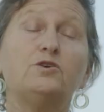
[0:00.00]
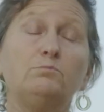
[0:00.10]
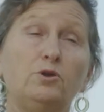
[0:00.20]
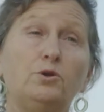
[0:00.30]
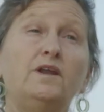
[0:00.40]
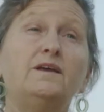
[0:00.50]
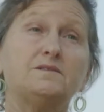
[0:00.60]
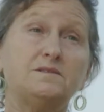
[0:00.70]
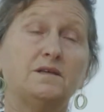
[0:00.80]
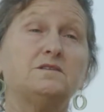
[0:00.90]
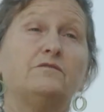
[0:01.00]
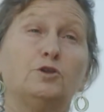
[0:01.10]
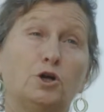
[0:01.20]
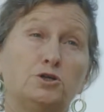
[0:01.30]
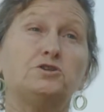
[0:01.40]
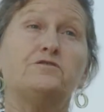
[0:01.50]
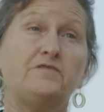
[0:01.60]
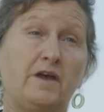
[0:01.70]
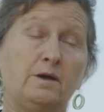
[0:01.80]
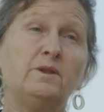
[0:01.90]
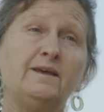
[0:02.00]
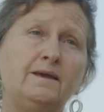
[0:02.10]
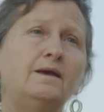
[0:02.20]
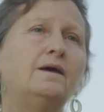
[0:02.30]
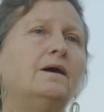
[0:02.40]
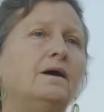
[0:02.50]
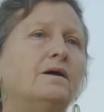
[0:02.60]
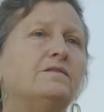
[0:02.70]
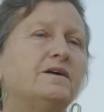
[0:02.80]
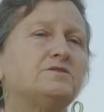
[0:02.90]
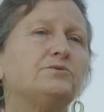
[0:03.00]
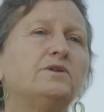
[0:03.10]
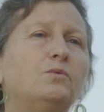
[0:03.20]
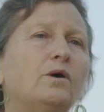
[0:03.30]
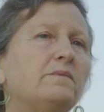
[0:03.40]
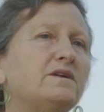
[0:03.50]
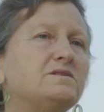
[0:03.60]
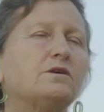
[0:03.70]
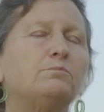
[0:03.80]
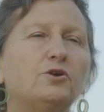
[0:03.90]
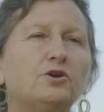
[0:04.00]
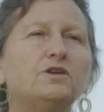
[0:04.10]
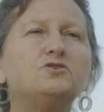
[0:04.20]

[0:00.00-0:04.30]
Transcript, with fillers: community, a sense of larger family. That's really what makes a community